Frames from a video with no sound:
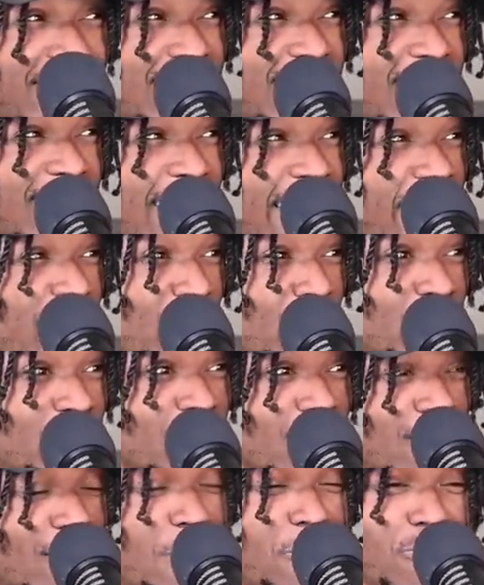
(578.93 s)
to the
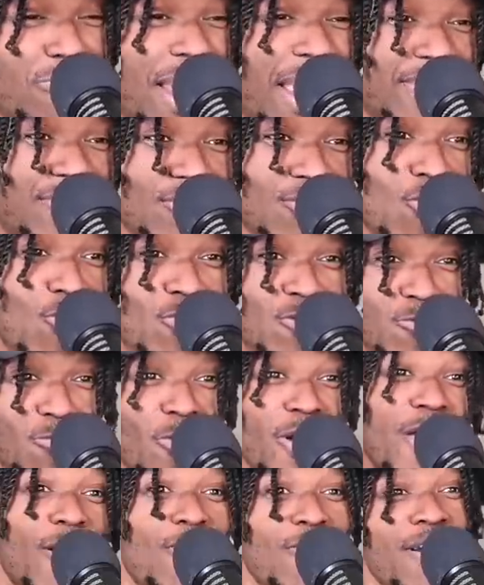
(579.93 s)
Lakers a couple nights ago as
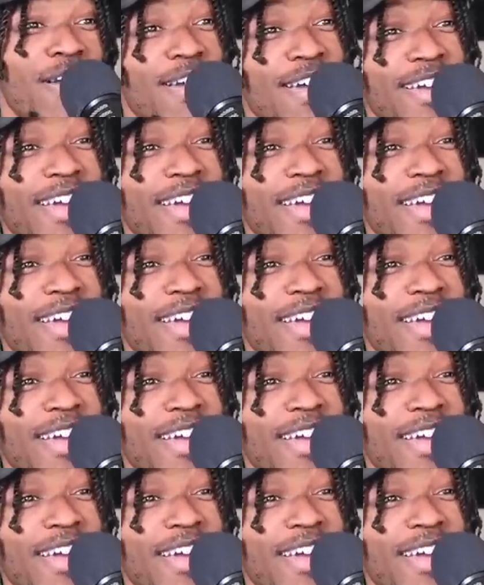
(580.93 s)
well.